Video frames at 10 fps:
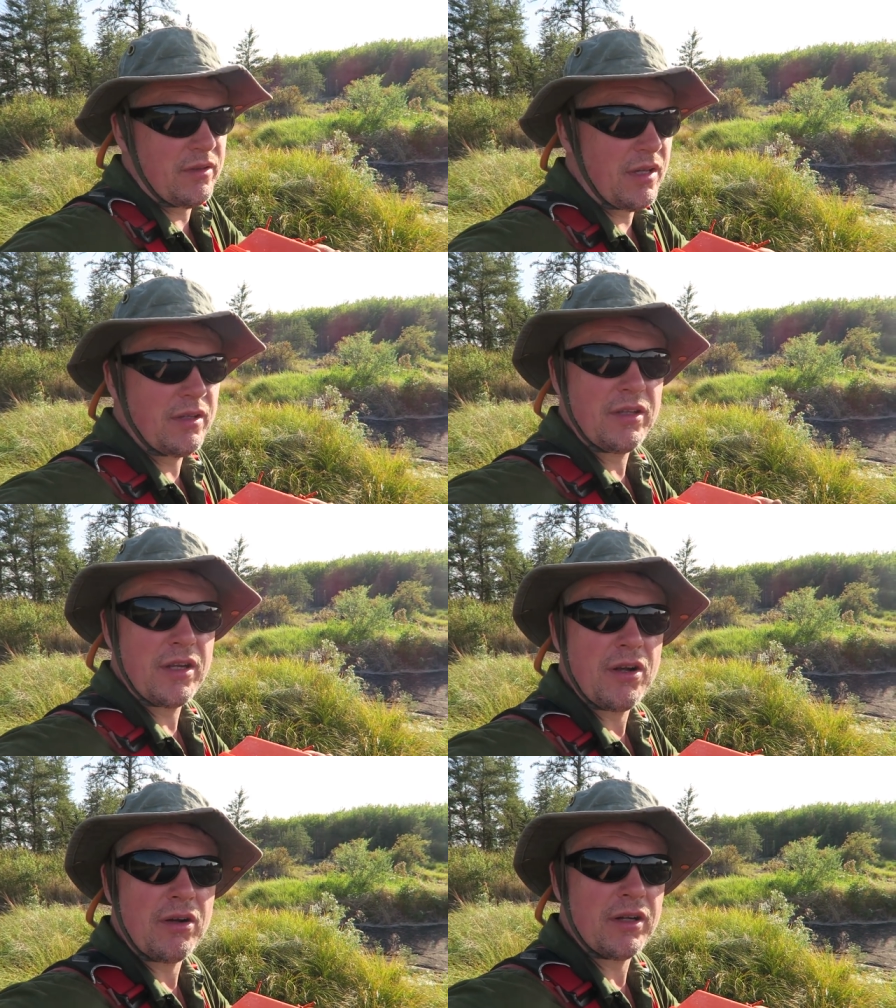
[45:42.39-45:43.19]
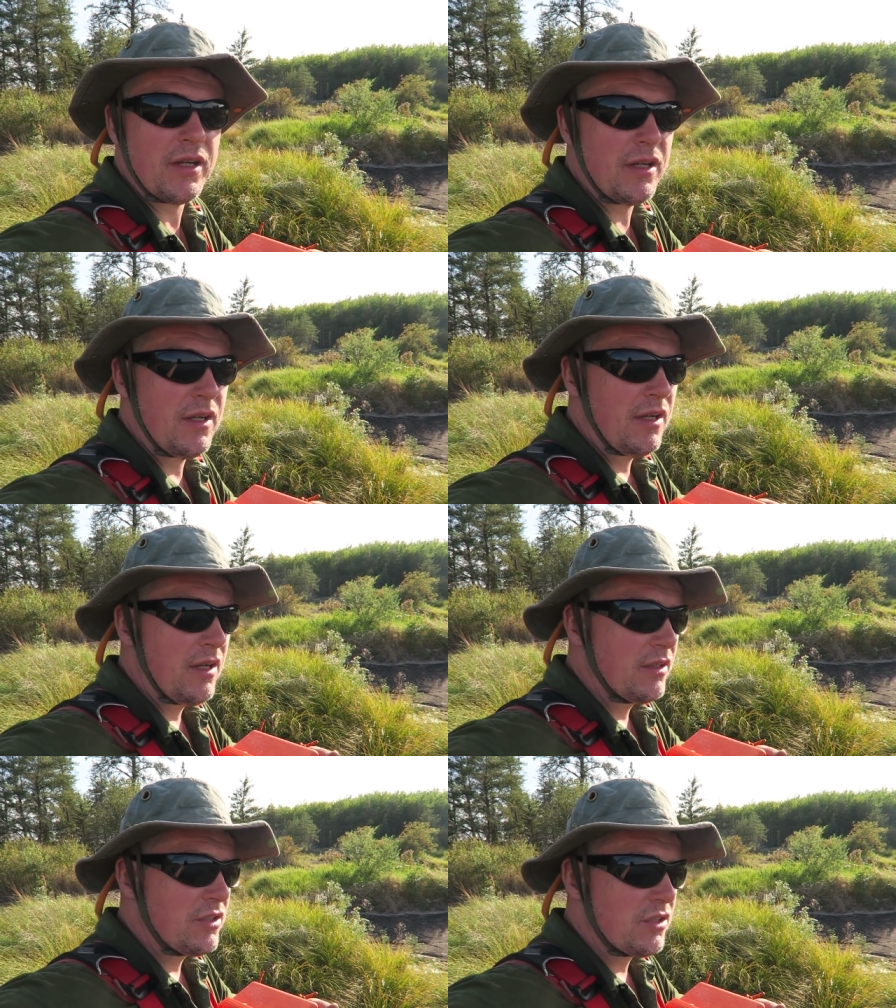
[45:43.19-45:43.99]
You're not going to
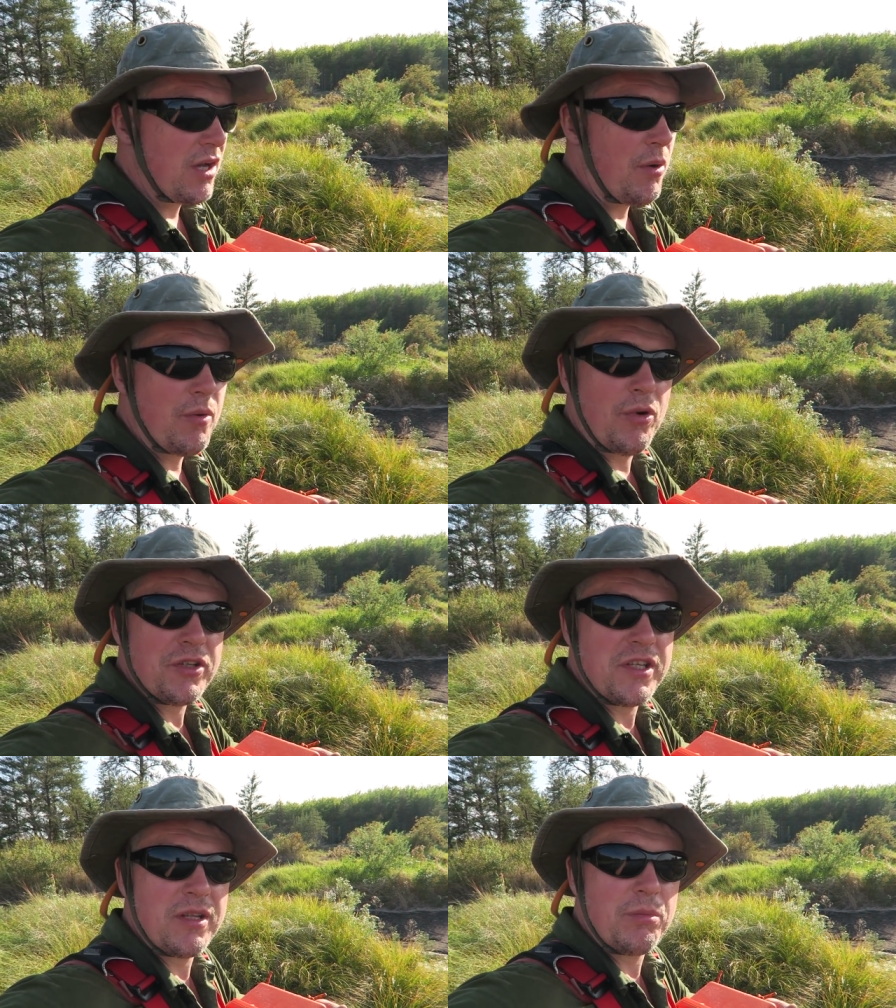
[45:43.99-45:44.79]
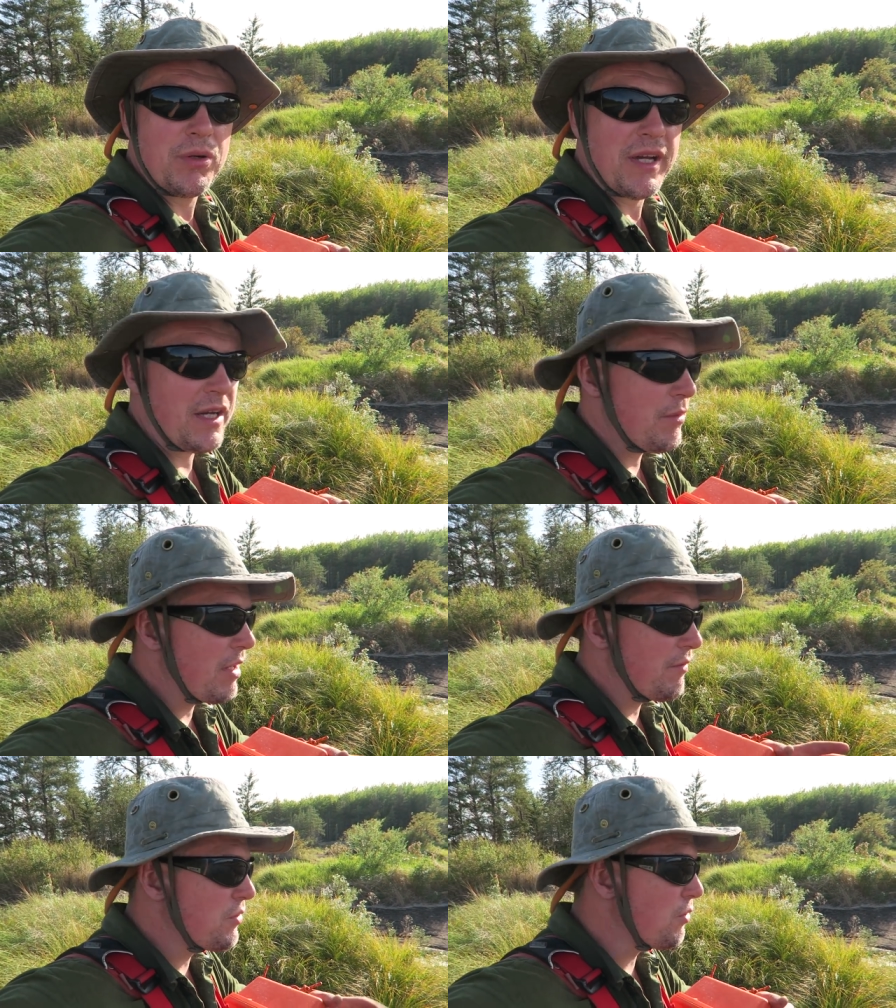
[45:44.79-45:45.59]
just go on what's in the book
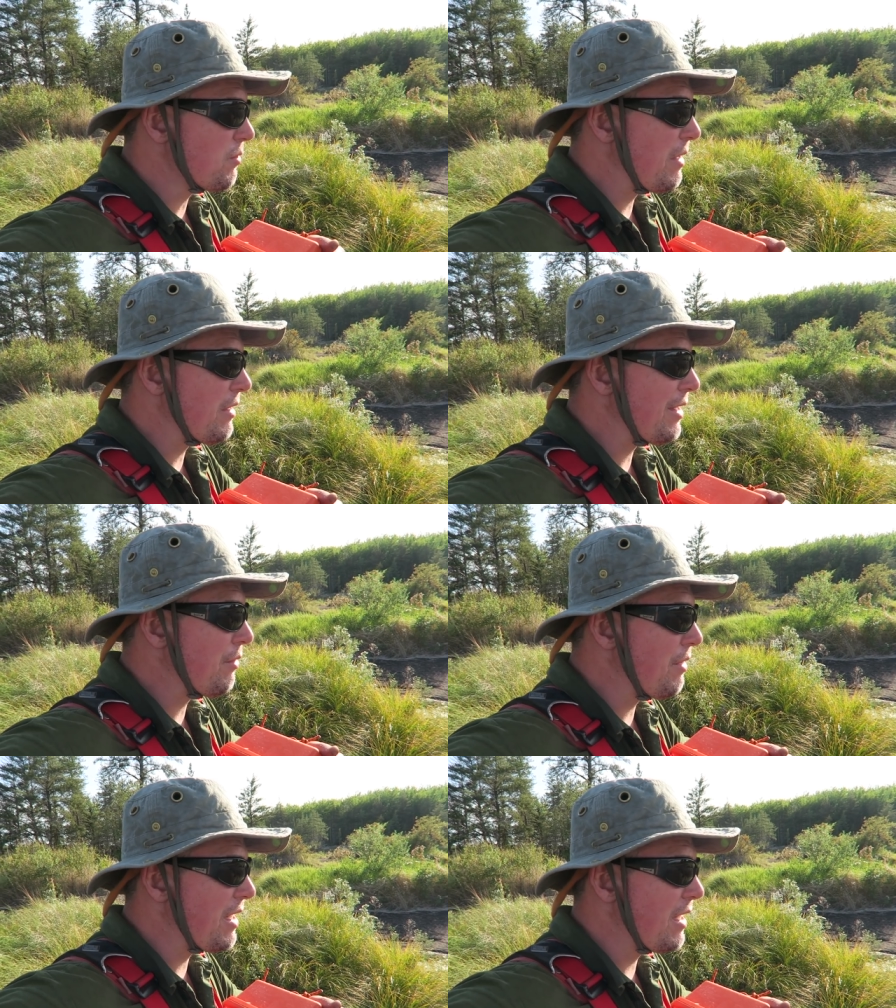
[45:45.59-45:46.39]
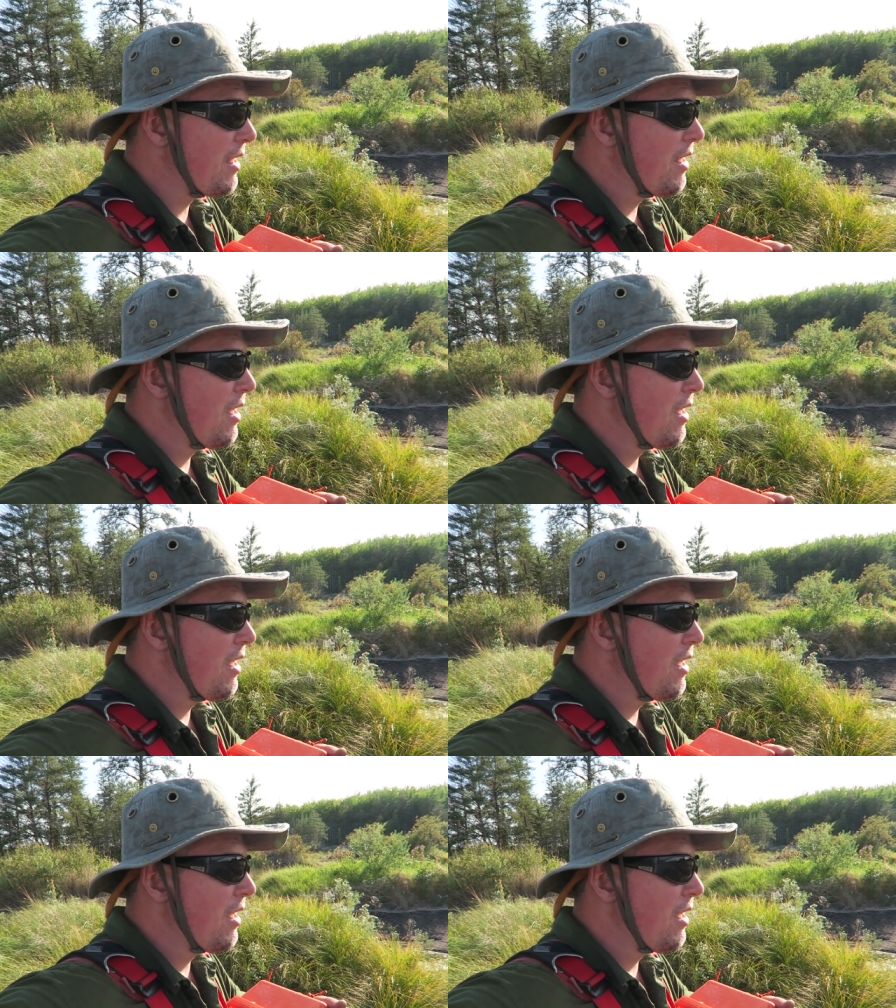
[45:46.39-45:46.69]
anyway. We've talked about that already.